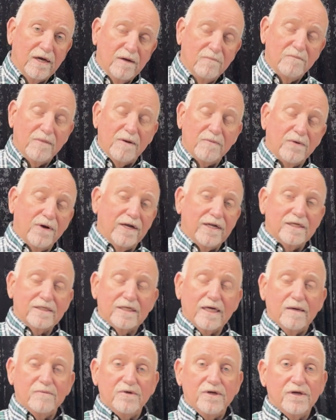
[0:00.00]
Remember,
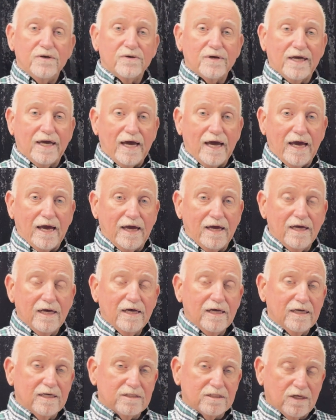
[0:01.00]
anytime you hear gay,
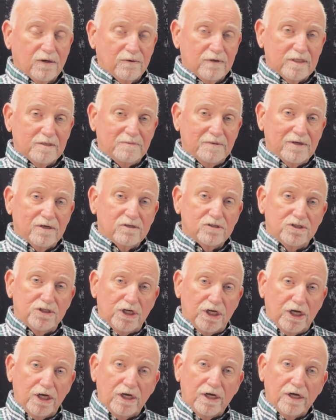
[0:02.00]
it's always spelled
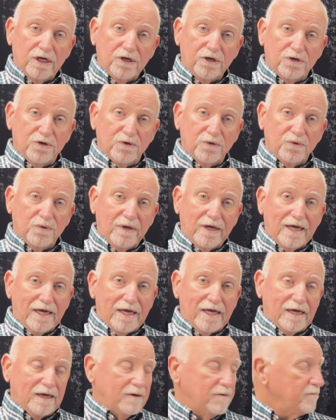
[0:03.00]

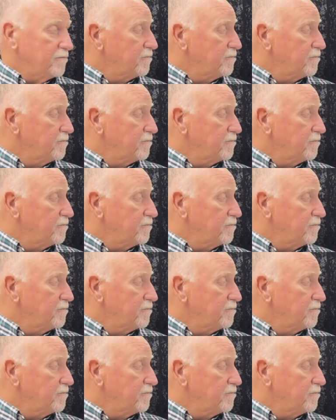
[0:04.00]
G-U-E.